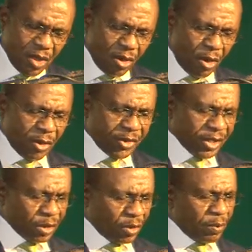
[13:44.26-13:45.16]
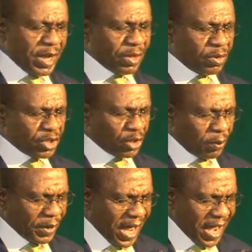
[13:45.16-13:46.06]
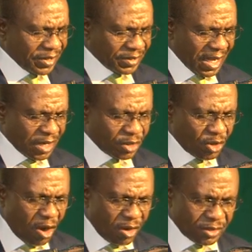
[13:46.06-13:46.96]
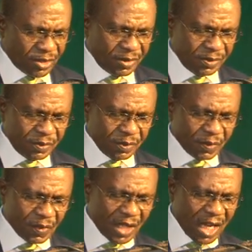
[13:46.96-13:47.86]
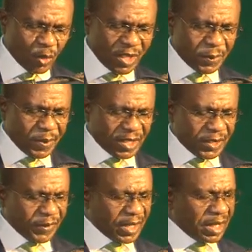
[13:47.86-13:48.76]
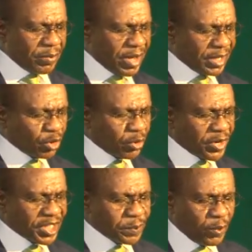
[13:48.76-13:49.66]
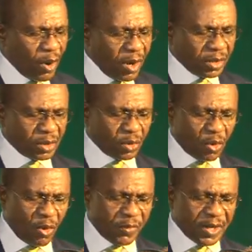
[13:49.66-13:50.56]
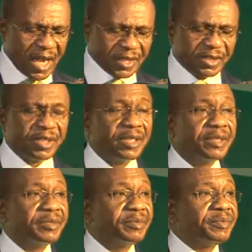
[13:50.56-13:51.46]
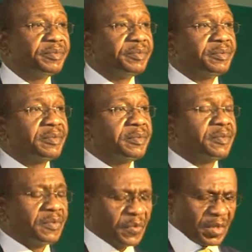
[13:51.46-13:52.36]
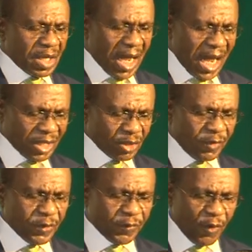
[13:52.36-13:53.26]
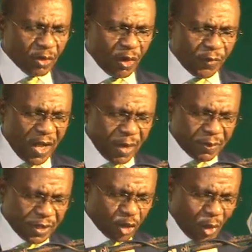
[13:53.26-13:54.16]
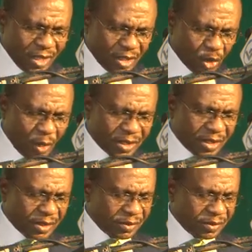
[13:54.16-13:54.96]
on critical medical supplies and drugs that were specifically meant to respond to COVID-19. As of the 4th of April 2020,